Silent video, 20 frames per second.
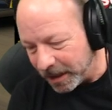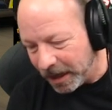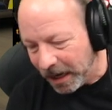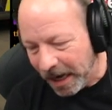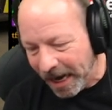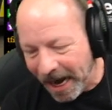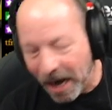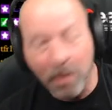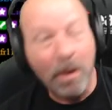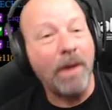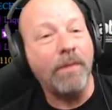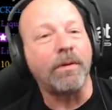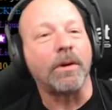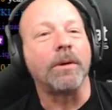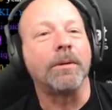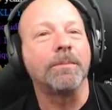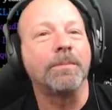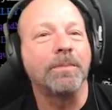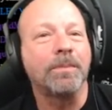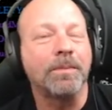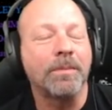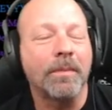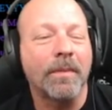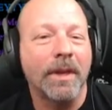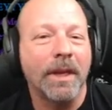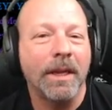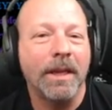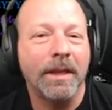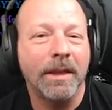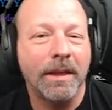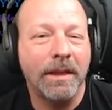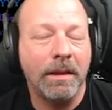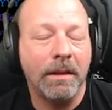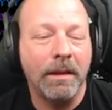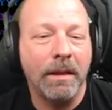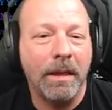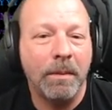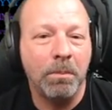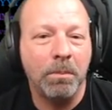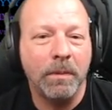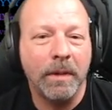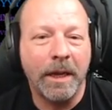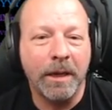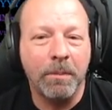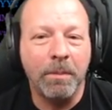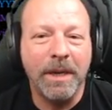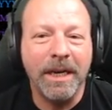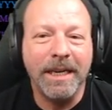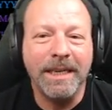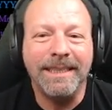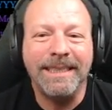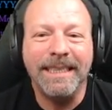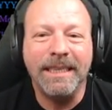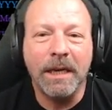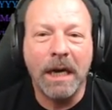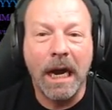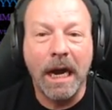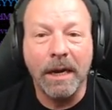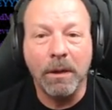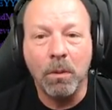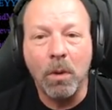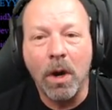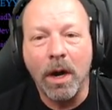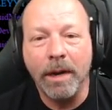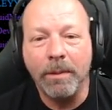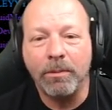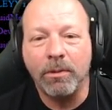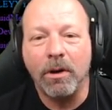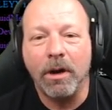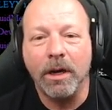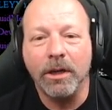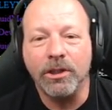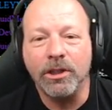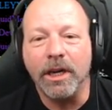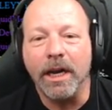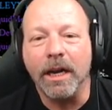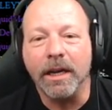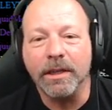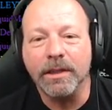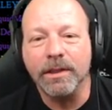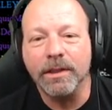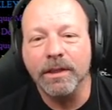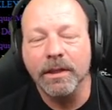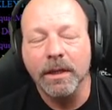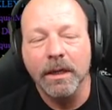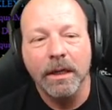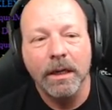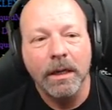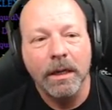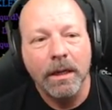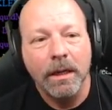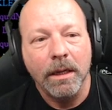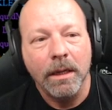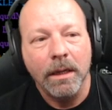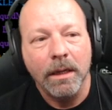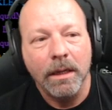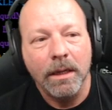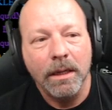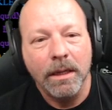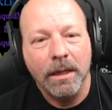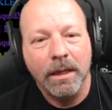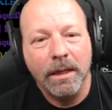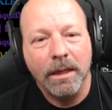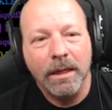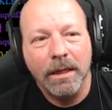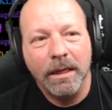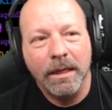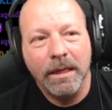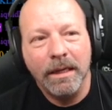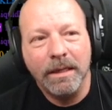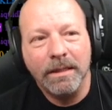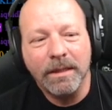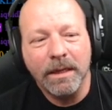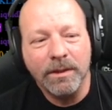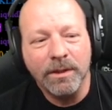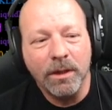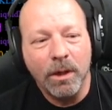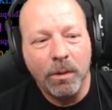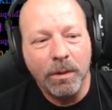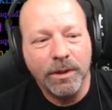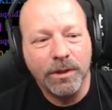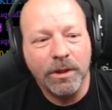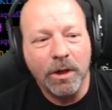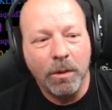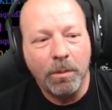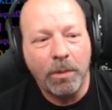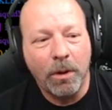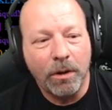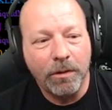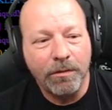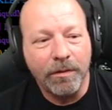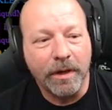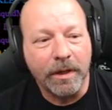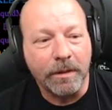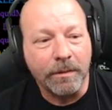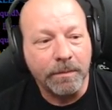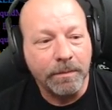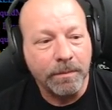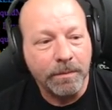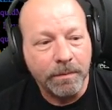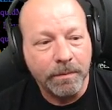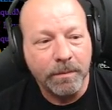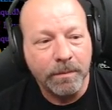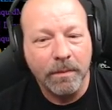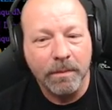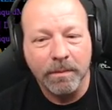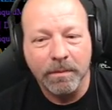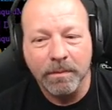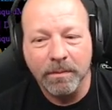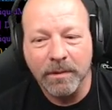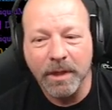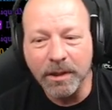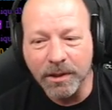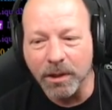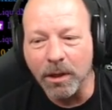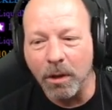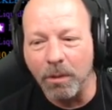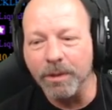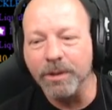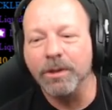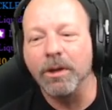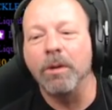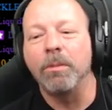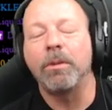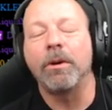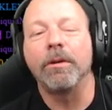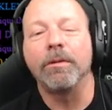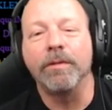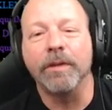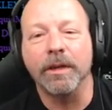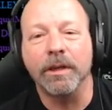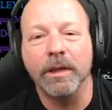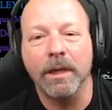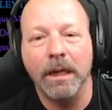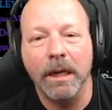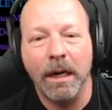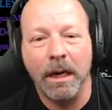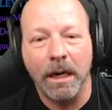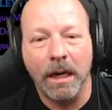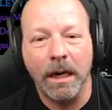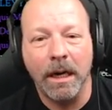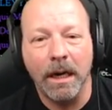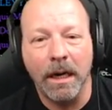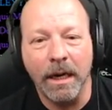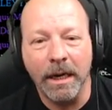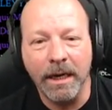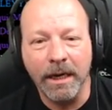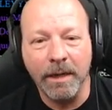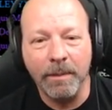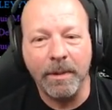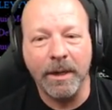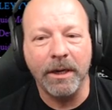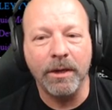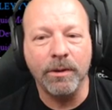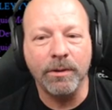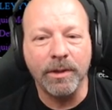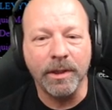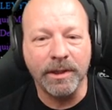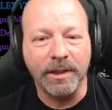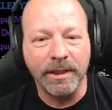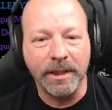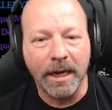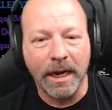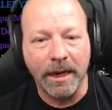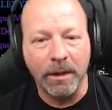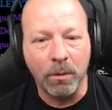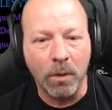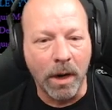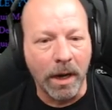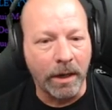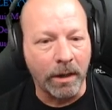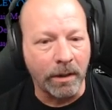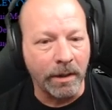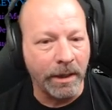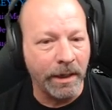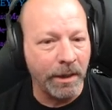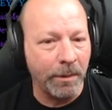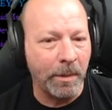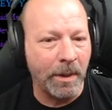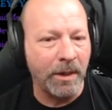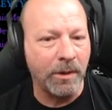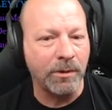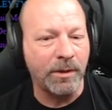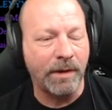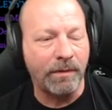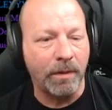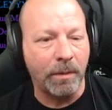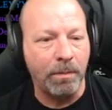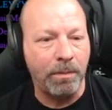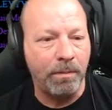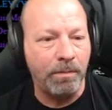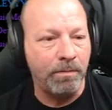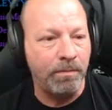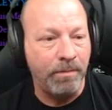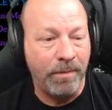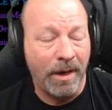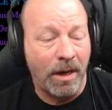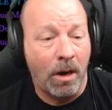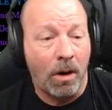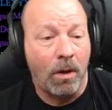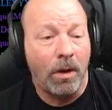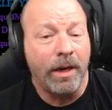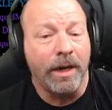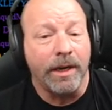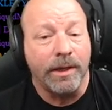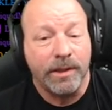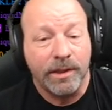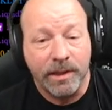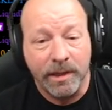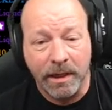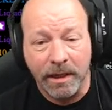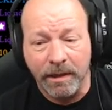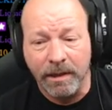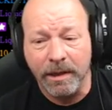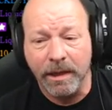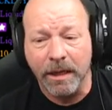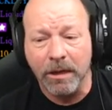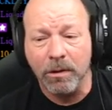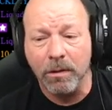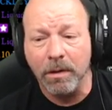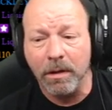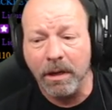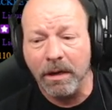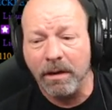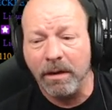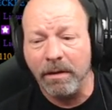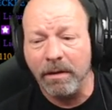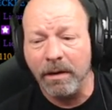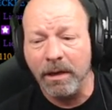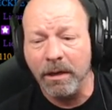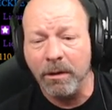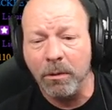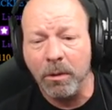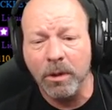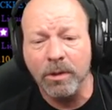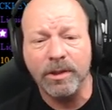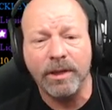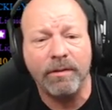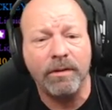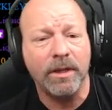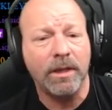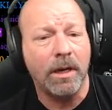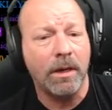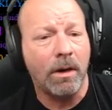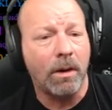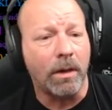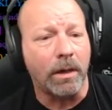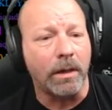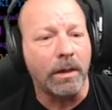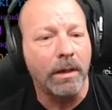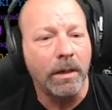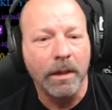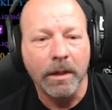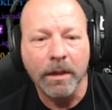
However, like many DIY projects, it doesn't always go perfect. Doesn't always go perfect. Uh, anybody who's a DIYer, anybody who's ever artists, anything or anyone who's ever done art.